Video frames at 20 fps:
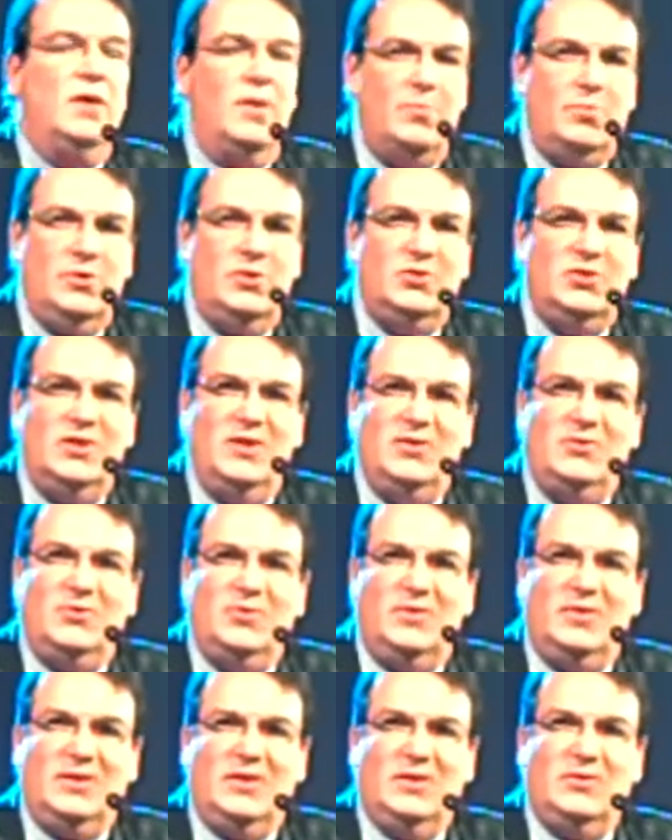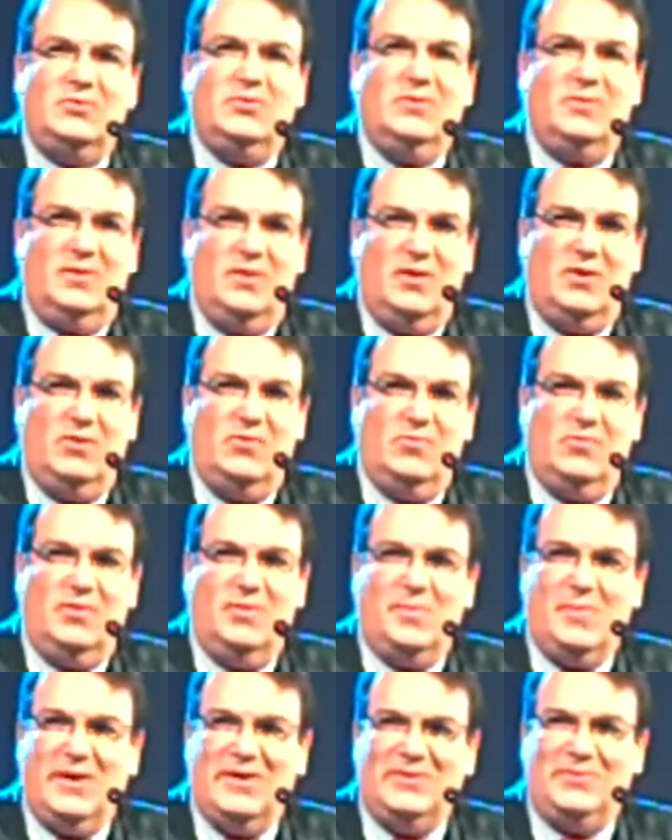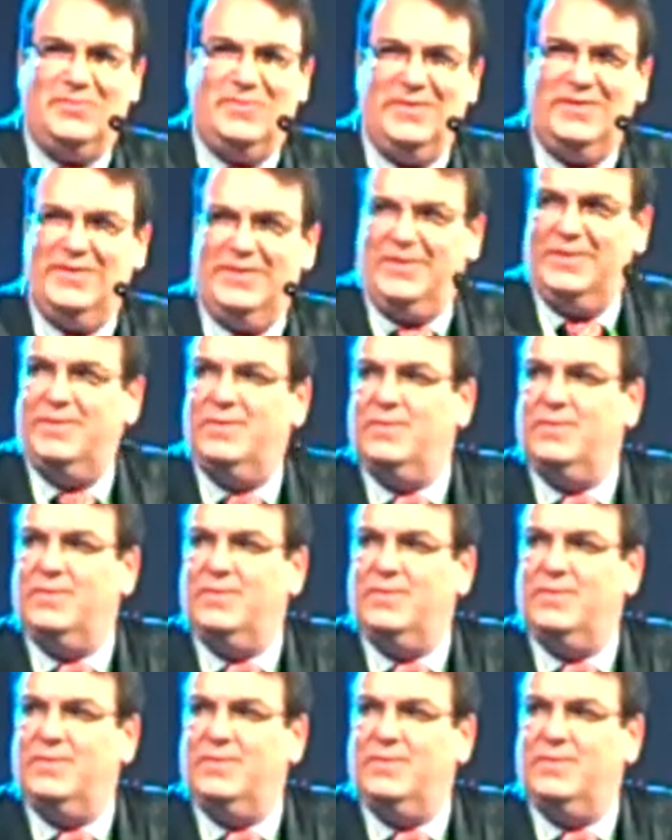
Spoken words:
Appreciate your attention. Thank you very much.